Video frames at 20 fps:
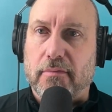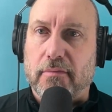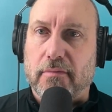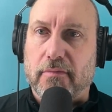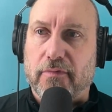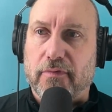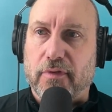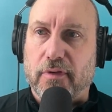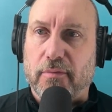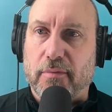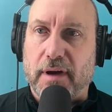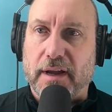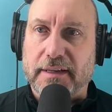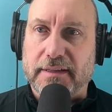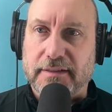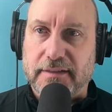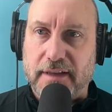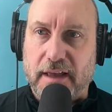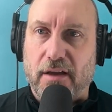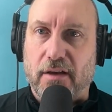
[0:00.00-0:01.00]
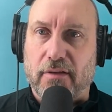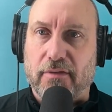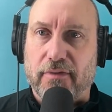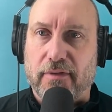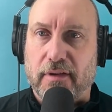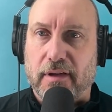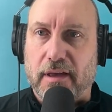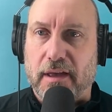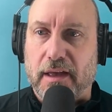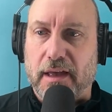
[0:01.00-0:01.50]
For
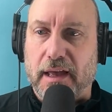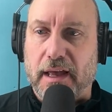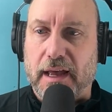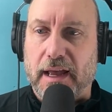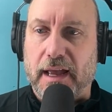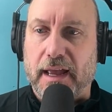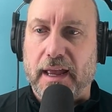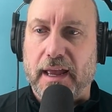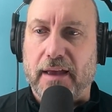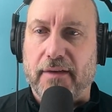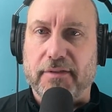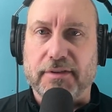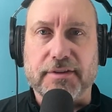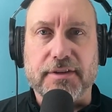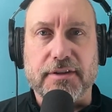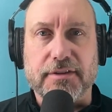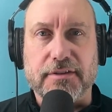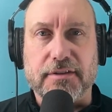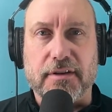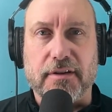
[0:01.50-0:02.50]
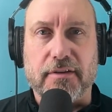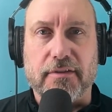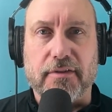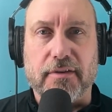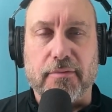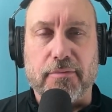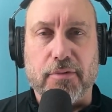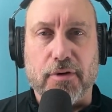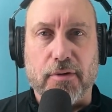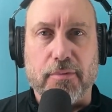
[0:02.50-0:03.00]
myself, I have a sense of
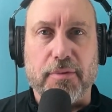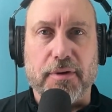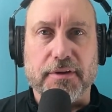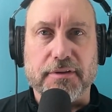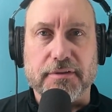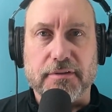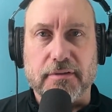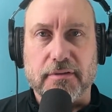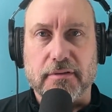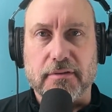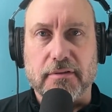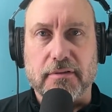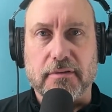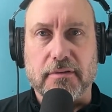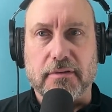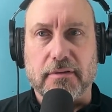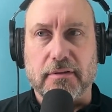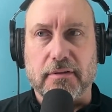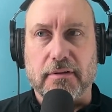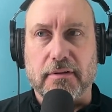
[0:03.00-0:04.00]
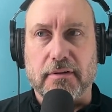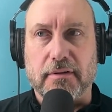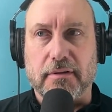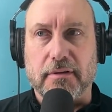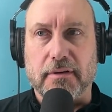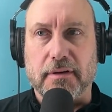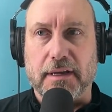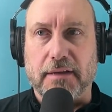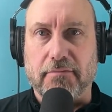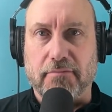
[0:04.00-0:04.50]
purpose
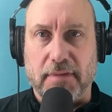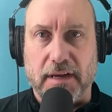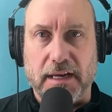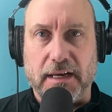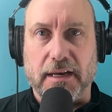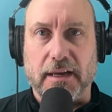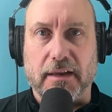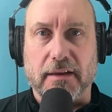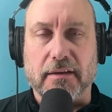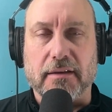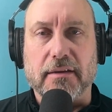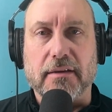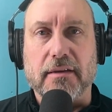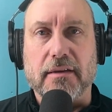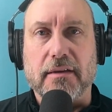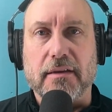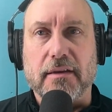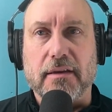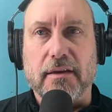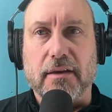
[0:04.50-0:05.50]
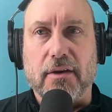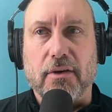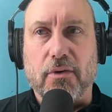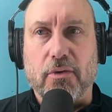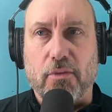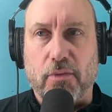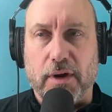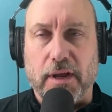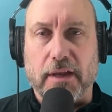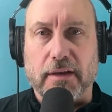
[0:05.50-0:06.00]
and meaning
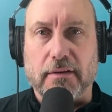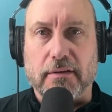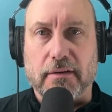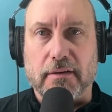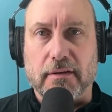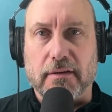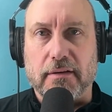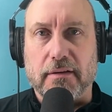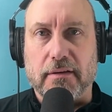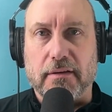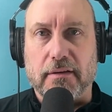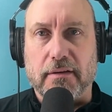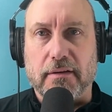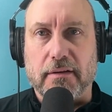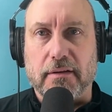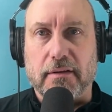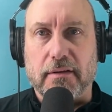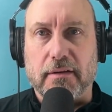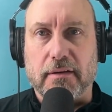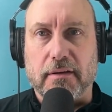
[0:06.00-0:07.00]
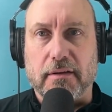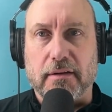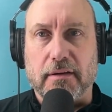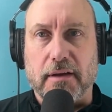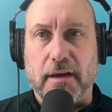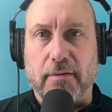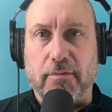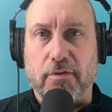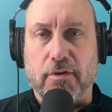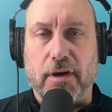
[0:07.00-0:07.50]
when
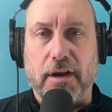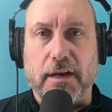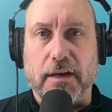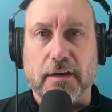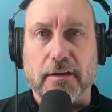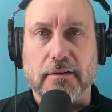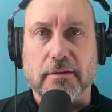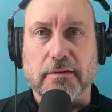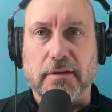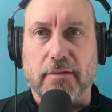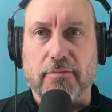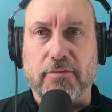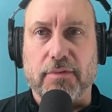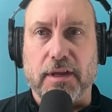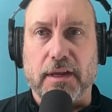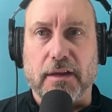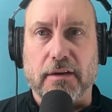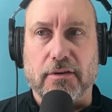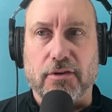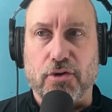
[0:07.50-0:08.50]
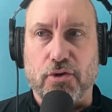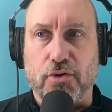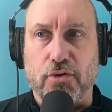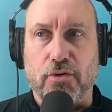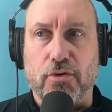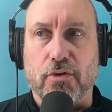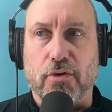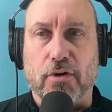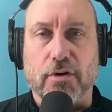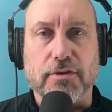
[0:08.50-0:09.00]
I'm creating something
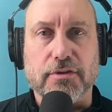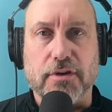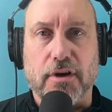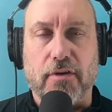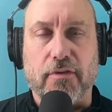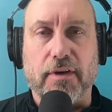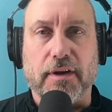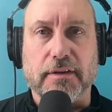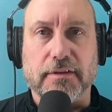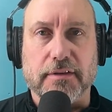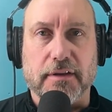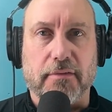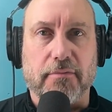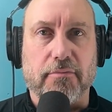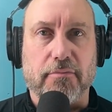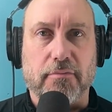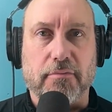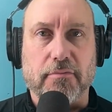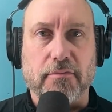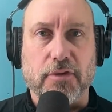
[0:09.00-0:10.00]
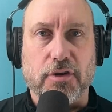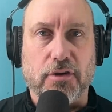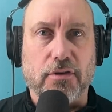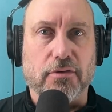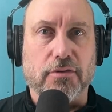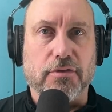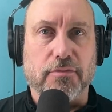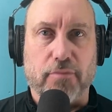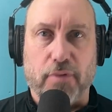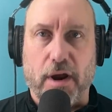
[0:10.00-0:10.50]
new or solving some
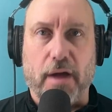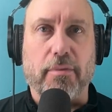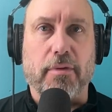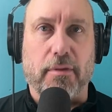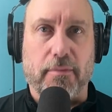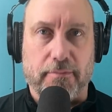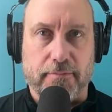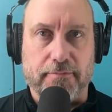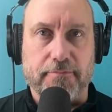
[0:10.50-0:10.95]
huge problem.